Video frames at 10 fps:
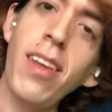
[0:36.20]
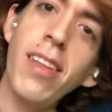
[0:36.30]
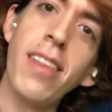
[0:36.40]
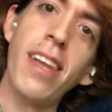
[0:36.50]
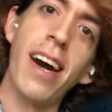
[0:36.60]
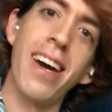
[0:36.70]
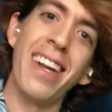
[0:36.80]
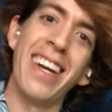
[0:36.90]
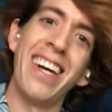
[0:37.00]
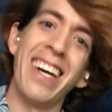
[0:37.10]
that,
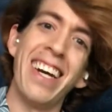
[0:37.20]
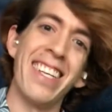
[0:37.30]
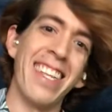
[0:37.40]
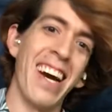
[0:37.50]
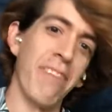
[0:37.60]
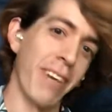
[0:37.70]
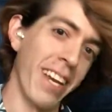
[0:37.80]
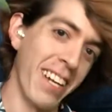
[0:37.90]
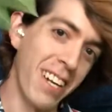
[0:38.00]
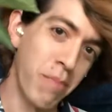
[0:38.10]
and I'm
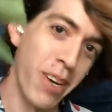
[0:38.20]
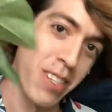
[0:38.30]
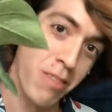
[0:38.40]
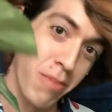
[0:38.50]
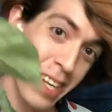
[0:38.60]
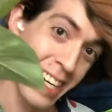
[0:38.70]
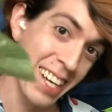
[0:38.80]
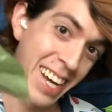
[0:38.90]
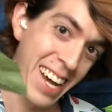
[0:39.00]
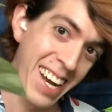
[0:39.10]
getting an appearance from Lucky
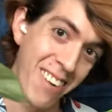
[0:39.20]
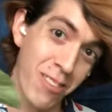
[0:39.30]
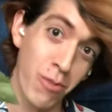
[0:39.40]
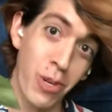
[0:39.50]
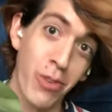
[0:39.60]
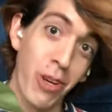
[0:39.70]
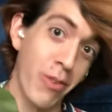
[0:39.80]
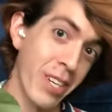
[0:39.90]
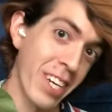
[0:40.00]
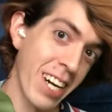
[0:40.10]
Cat. I was wondering
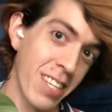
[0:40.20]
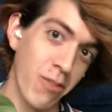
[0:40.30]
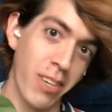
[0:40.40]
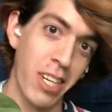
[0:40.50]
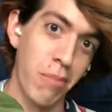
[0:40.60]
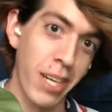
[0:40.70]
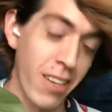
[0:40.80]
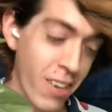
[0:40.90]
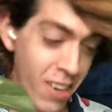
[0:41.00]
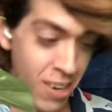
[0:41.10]
when you guys were going to meet
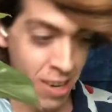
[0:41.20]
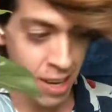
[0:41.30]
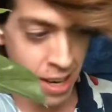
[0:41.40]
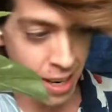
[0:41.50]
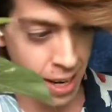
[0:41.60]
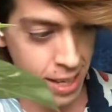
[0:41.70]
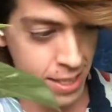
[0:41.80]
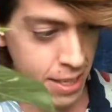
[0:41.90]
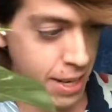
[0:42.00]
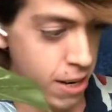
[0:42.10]
her, guys
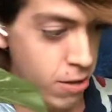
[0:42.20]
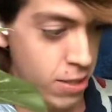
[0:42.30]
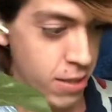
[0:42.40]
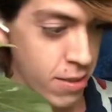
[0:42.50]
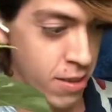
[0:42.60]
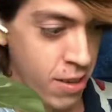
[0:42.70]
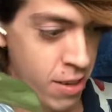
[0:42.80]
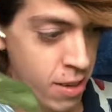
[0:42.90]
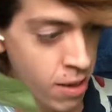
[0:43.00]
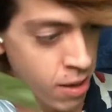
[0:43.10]
and gals and
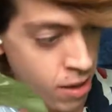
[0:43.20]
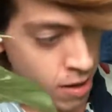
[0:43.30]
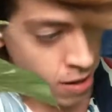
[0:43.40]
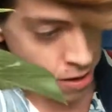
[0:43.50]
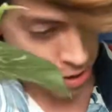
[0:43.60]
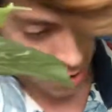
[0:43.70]
all